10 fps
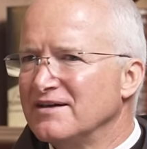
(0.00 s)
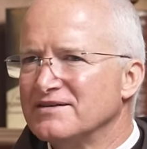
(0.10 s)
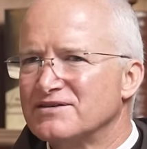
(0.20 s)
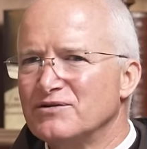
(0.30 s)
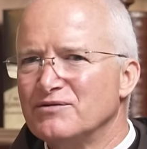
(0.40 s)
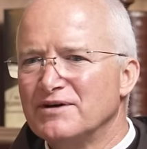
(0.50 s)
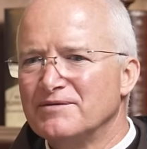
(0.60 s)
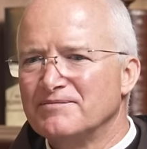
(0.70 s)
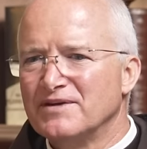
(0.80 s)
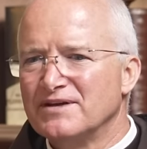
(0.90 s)
And so
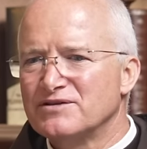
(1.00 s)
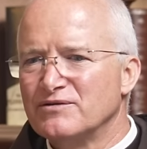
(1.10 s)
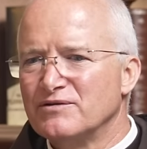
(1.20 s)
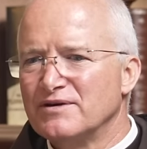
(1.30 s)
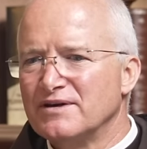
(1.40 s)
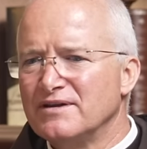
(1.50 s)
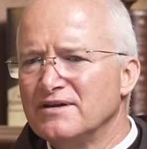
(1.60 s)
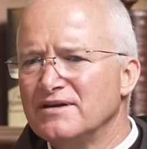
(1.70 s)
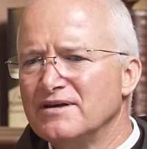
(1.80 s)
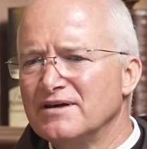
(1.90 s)
in
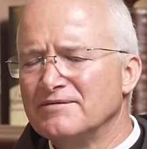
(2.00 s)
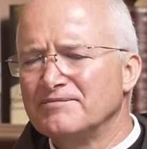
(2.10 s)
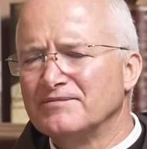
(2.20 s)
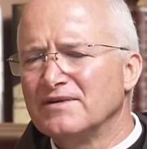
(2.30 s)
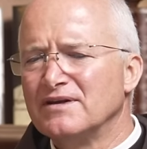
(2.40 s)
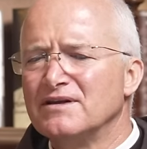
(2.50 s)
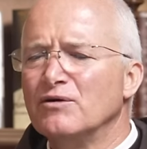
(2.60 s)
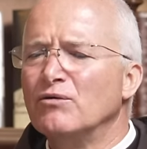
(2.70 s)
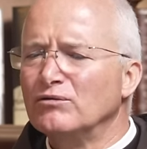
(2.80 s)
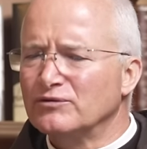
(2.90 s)
the
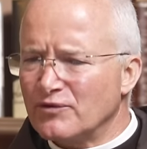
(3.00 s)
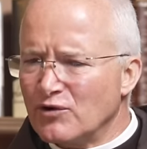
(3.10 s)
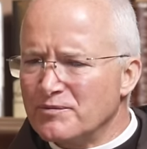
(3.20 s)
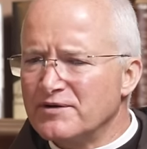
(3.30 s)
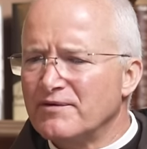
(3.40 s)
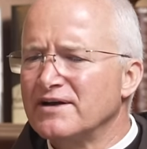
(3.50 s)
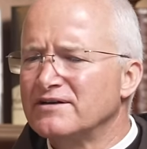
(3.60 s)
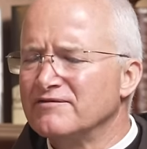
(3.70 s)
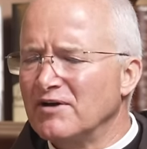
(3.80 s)
old Roman rite of